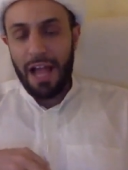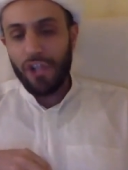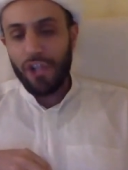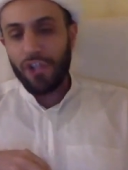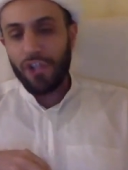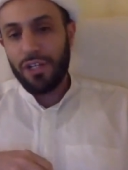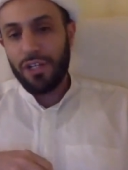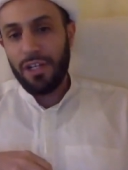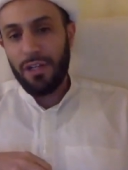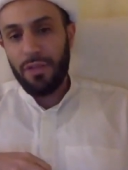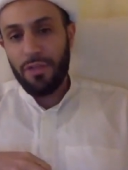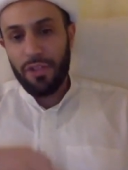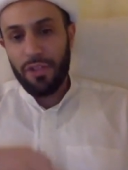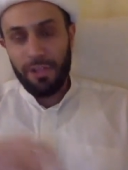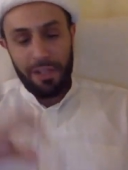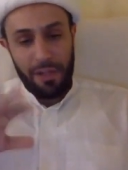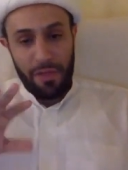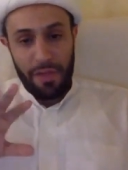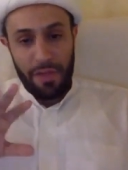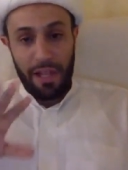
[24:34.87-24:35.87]
Ashari
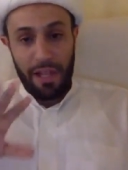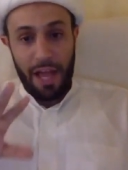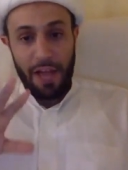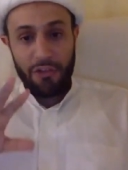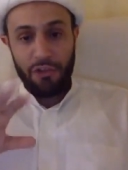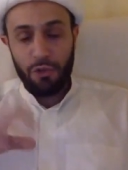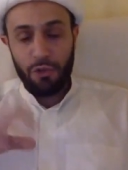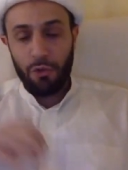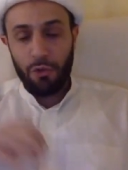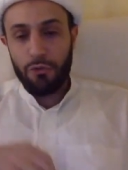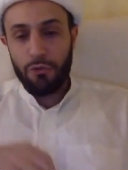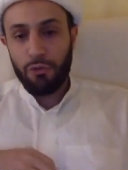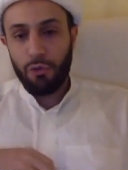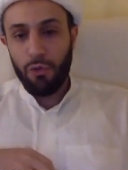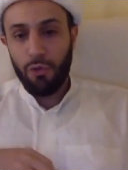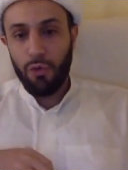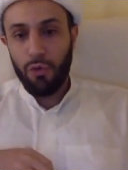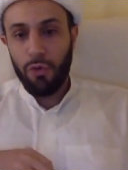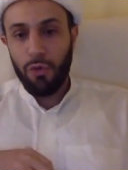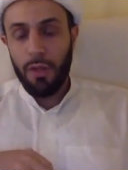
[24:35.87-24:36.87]
theological
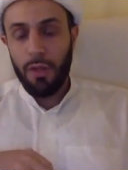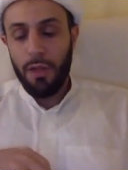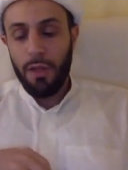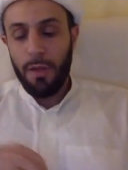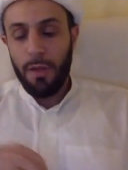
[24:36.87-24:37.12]
school,